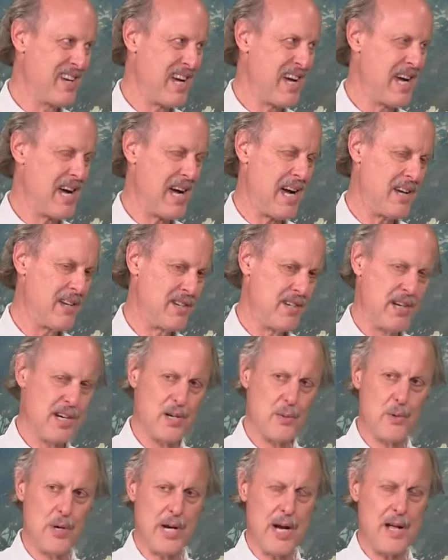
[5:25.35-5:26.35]
I
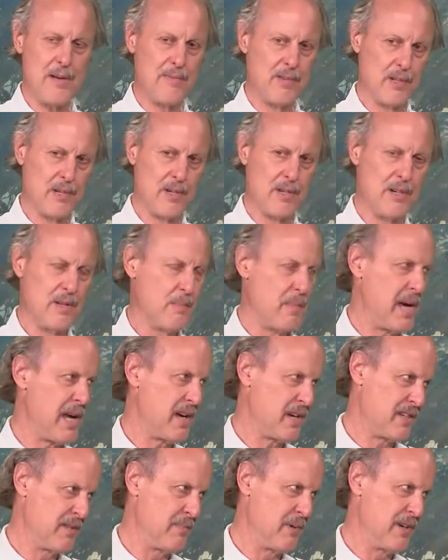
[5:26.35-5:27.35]
share what I've learned and my
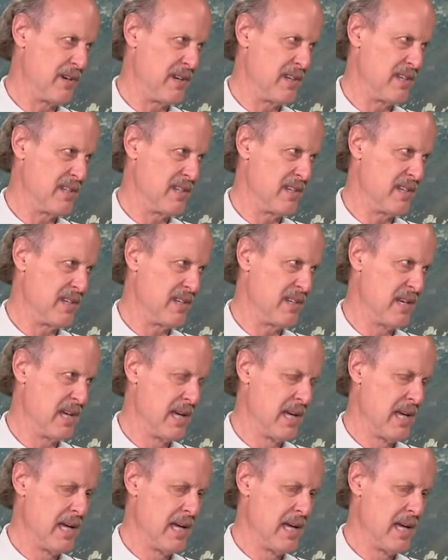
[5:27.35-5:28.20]
experiences,